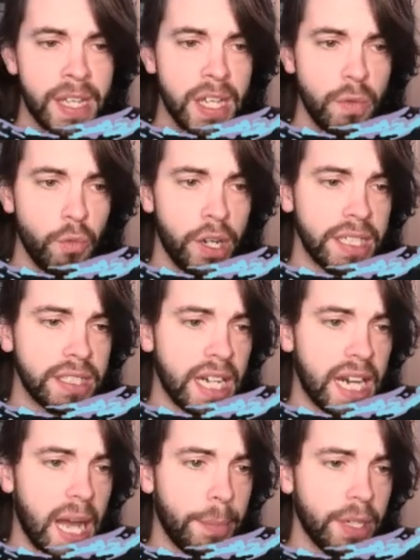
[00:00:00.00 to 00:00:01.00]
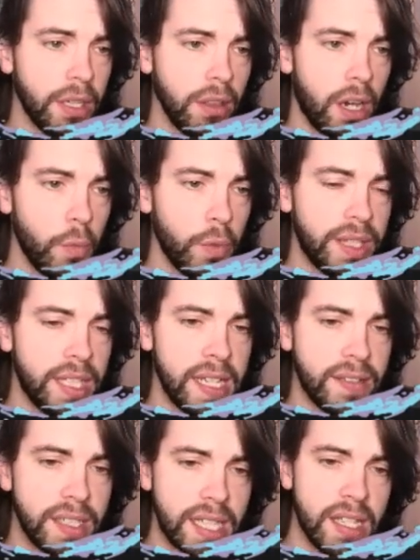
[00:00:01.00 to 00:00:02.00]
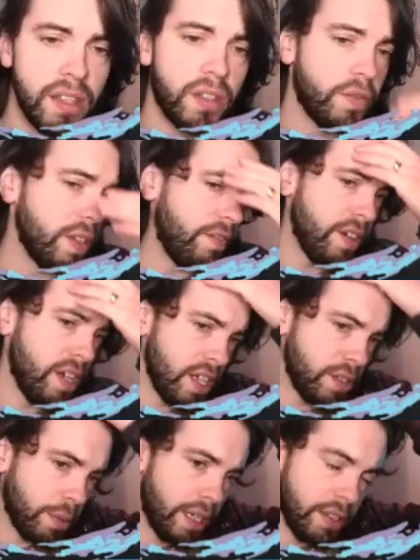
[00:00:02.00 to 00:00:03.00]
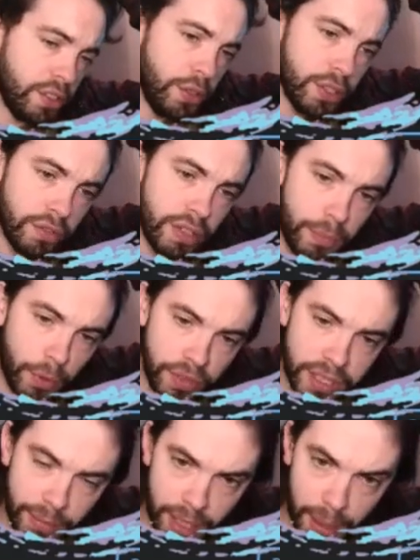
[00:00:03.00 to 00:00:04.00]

what is going to happen a lot with this is for the first probably like 2 to 3 months, I'm going